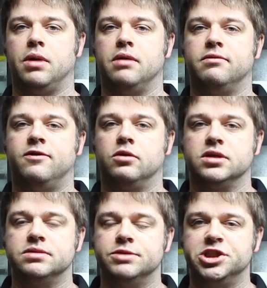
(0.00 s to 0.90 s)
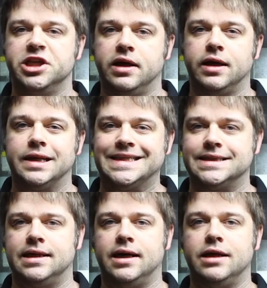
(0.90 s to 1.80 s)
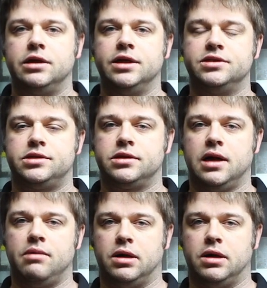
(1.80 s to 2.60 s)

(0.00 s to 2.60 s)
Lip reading: I'm Focus Machining and Design on Instagram.